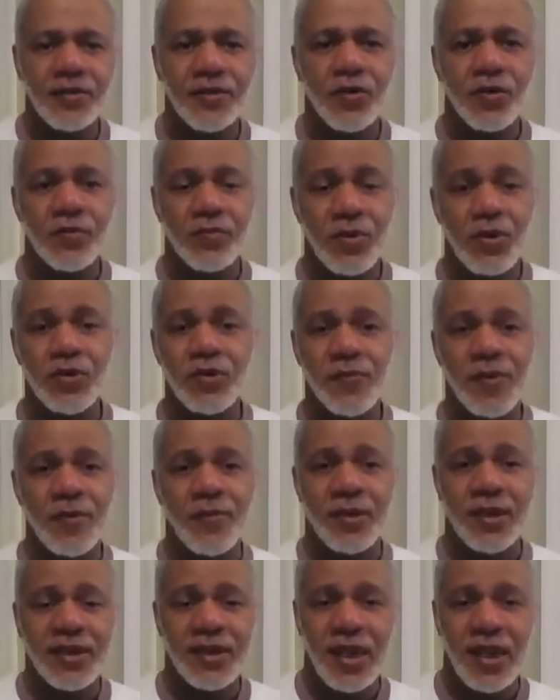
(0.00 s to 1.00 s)
you know, most
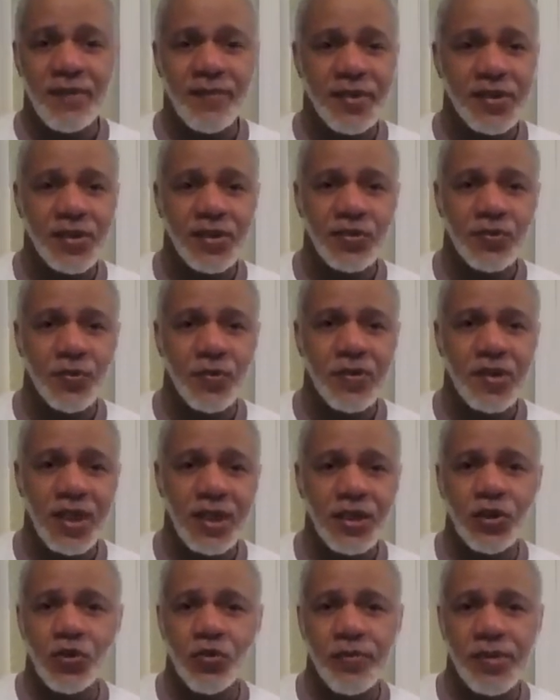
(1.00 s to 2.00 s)
people that came in the store,
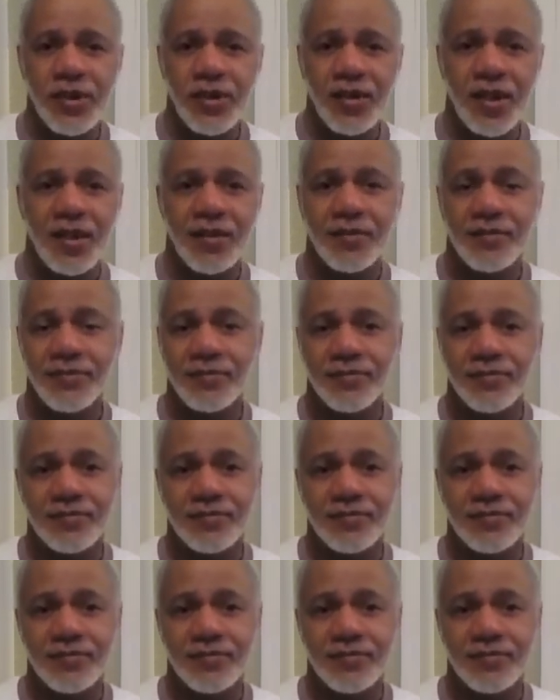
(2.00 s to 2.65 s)
they knew me, that